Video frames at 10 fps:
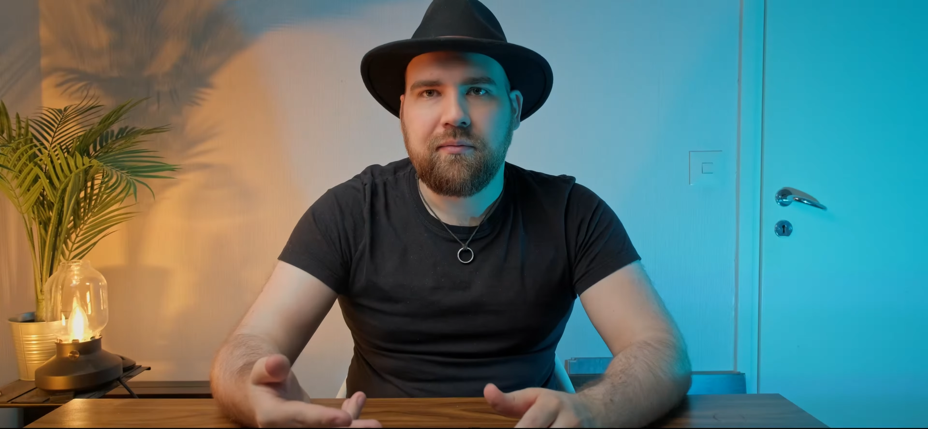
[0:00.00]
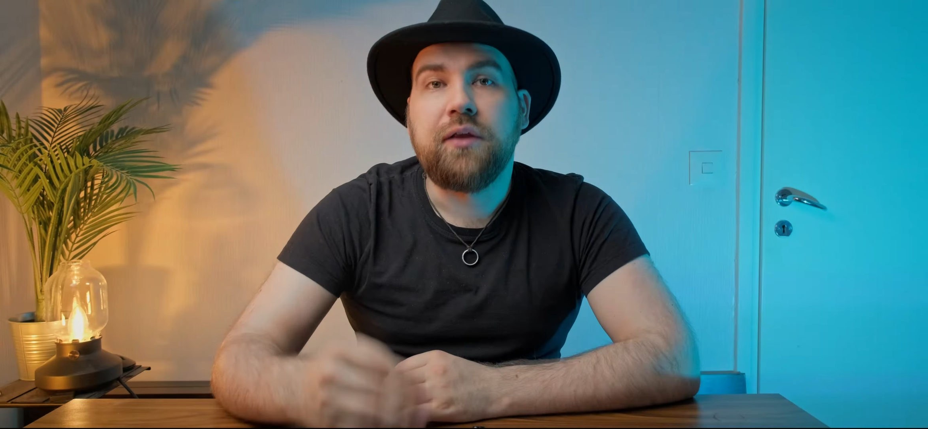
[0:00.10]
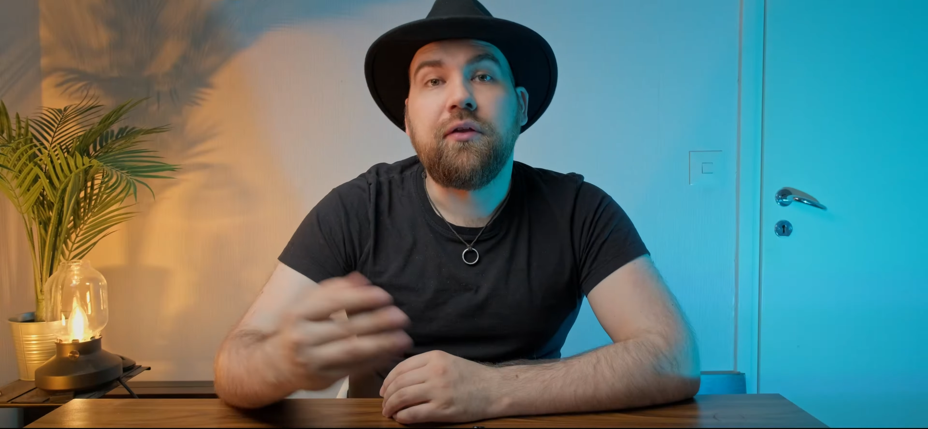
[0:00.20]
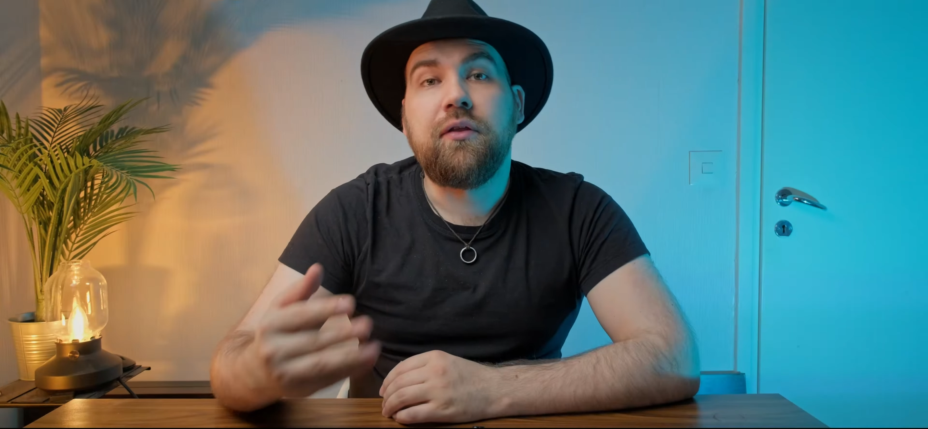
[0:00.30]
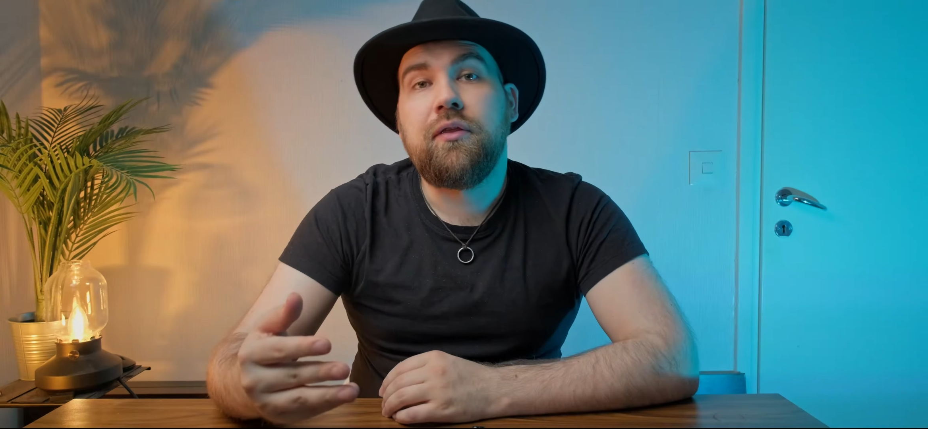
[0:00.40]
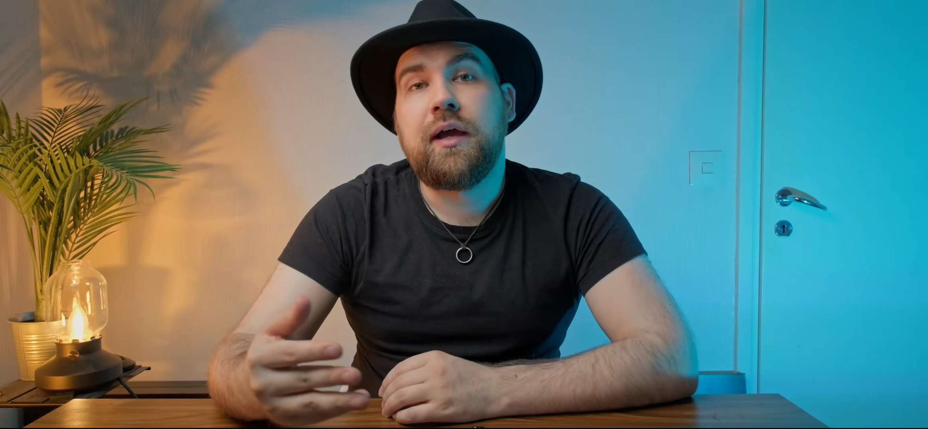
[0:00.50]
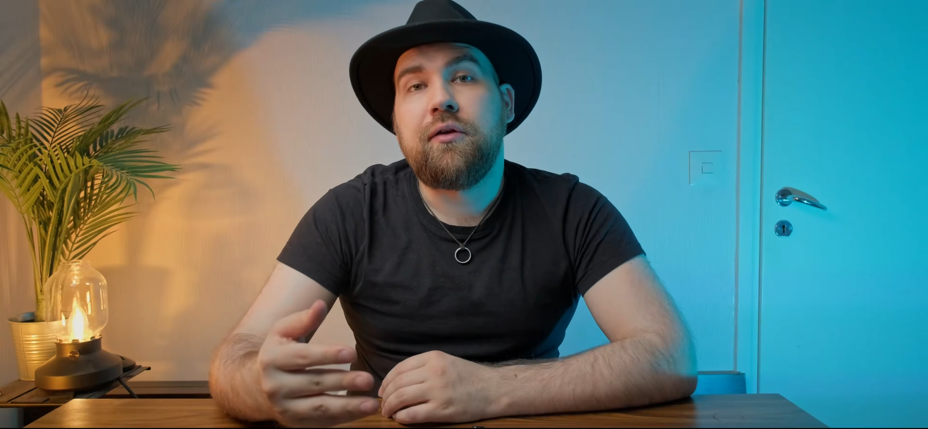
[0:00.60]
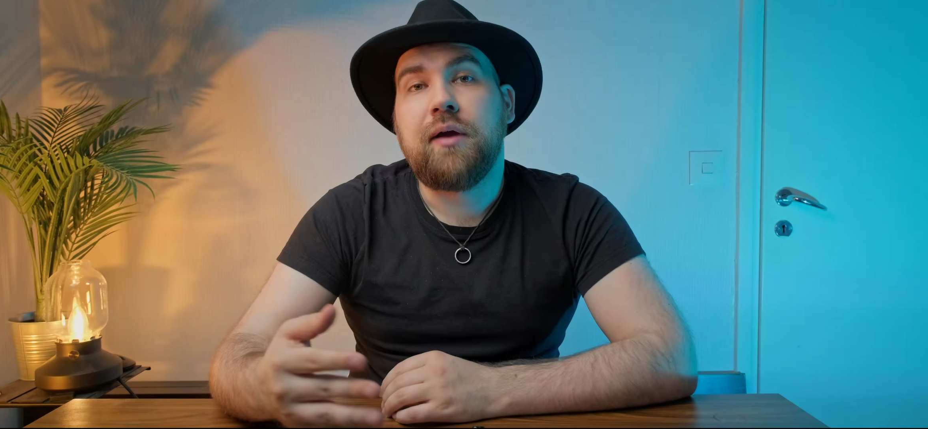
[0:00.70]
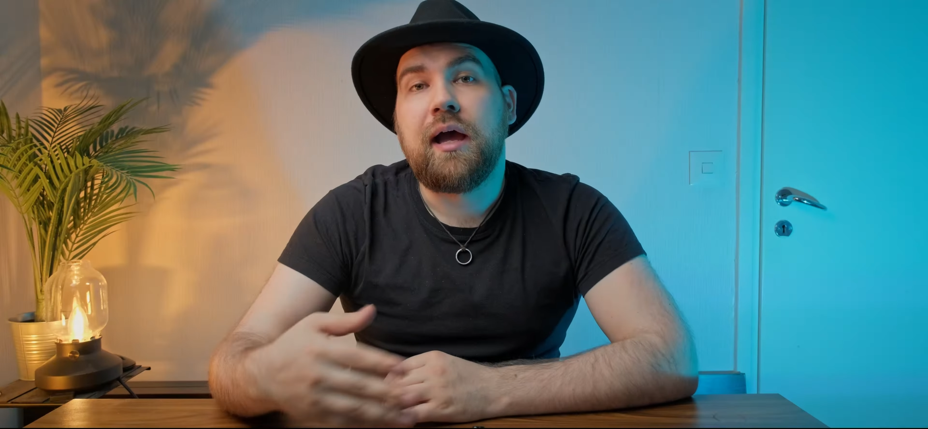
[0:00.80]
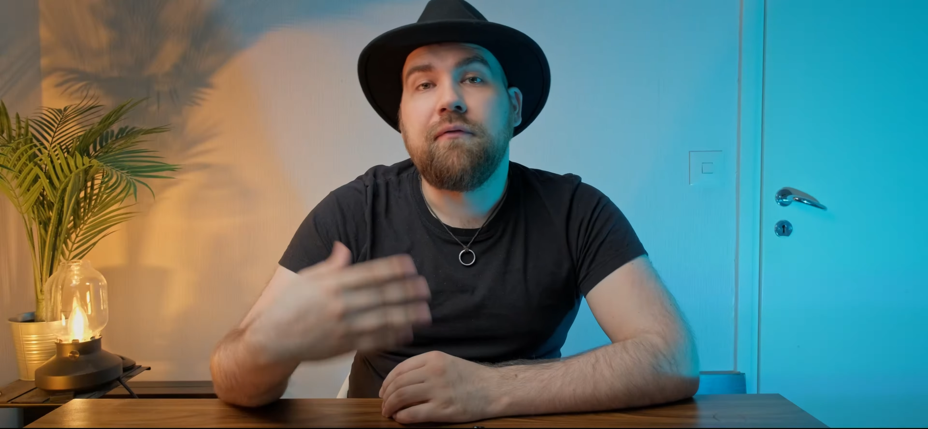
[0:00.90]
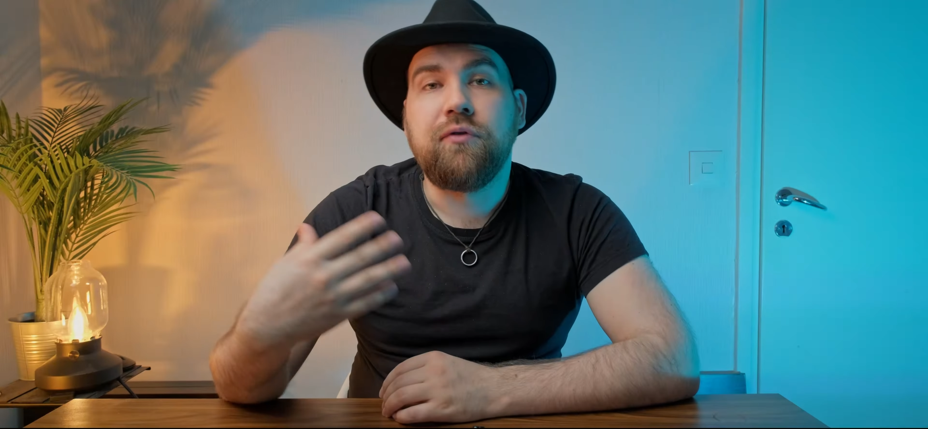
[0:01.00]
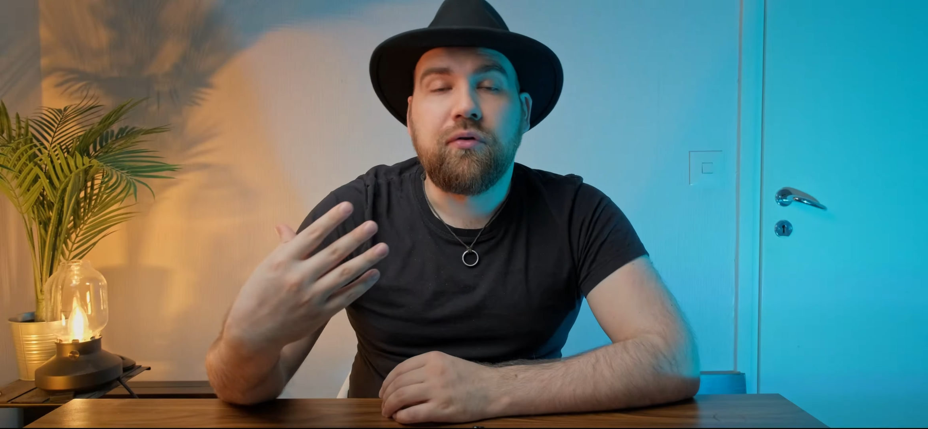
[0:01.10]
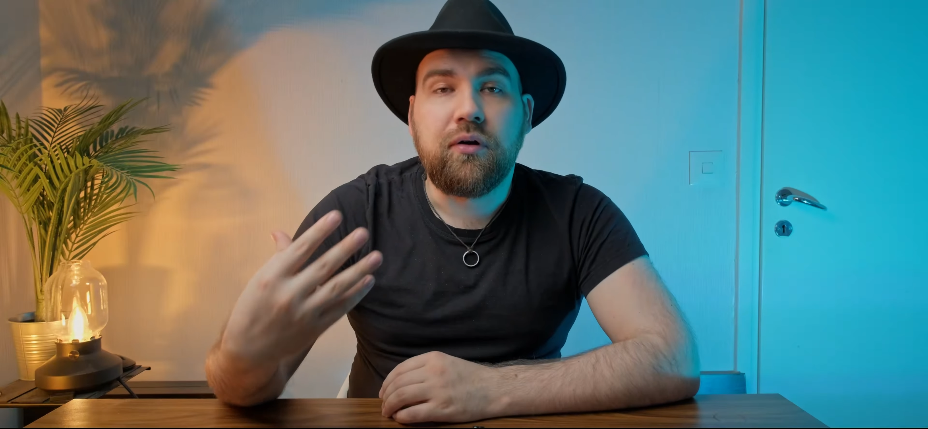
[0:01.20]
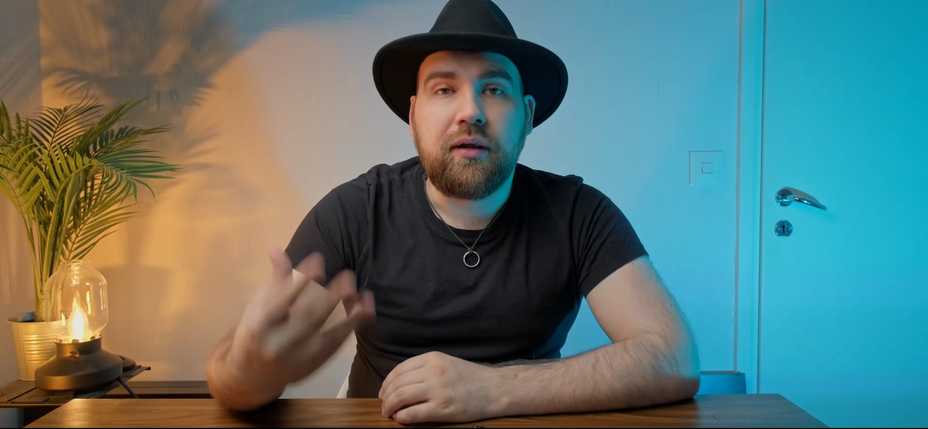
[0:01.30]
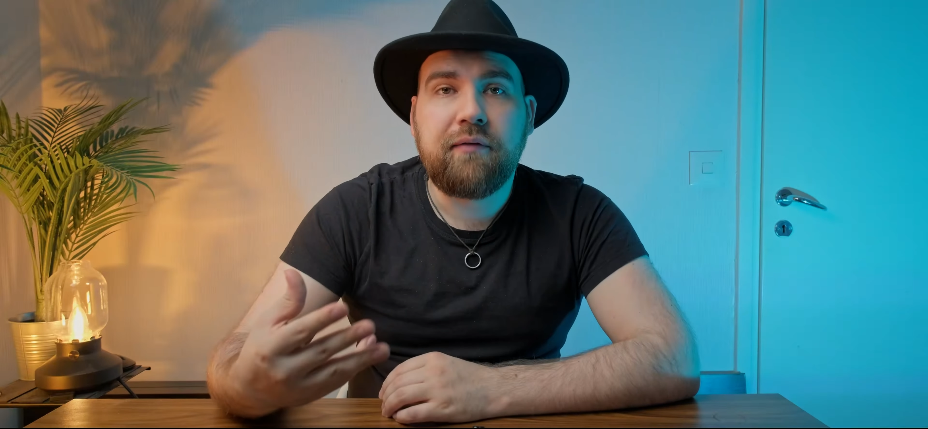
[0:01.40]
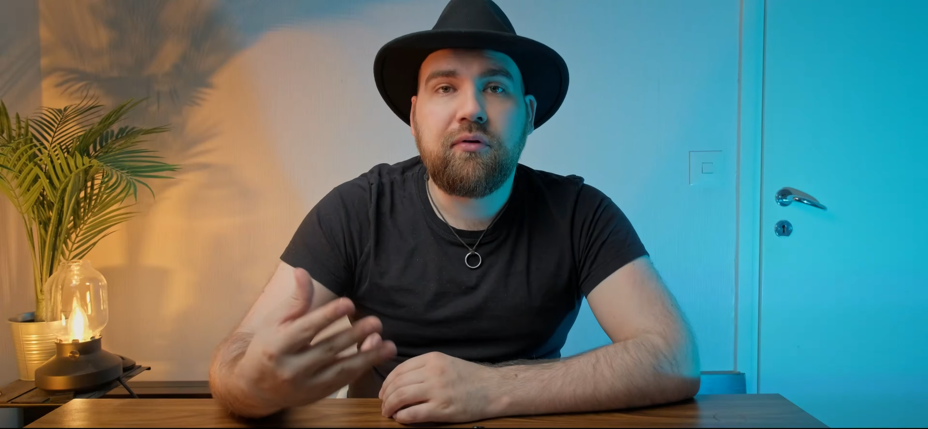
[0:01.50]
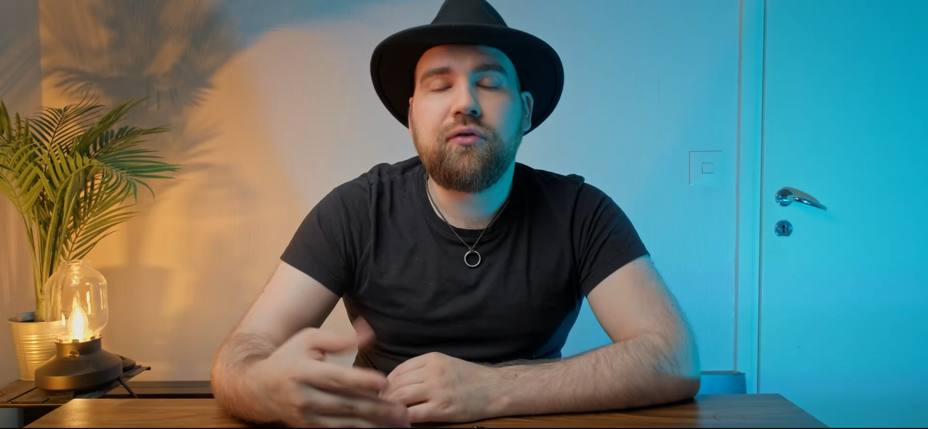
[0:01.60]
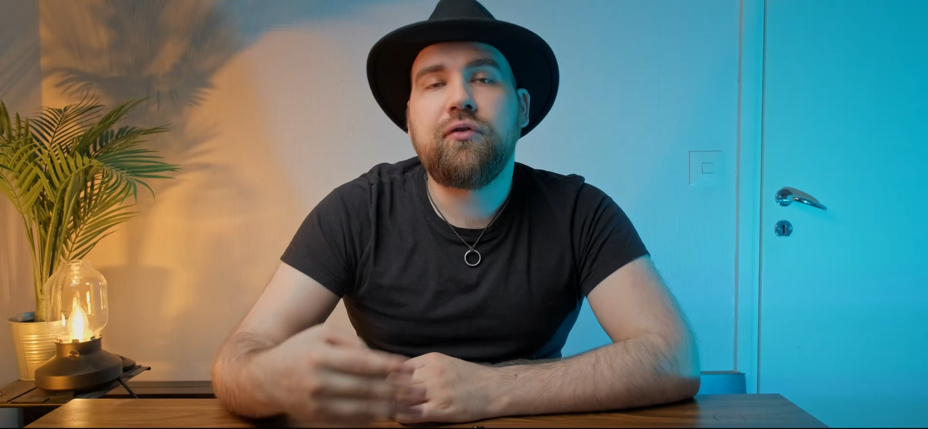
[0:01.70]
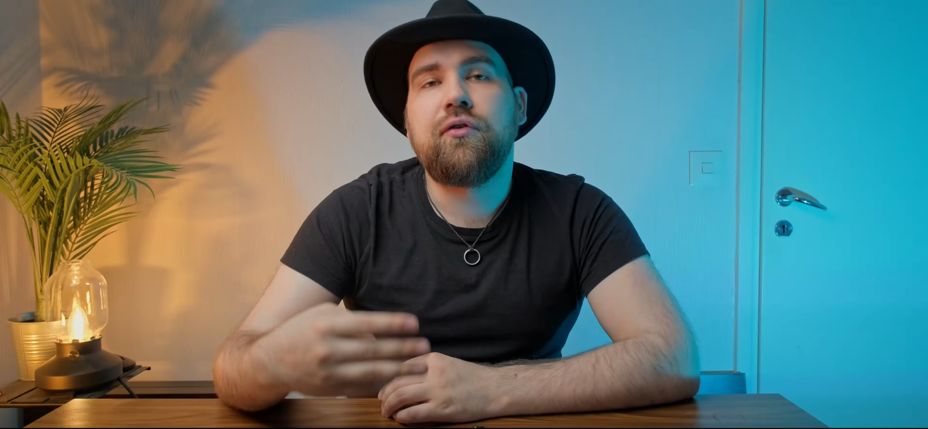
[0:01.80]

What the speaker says: Other than that, you have your levels,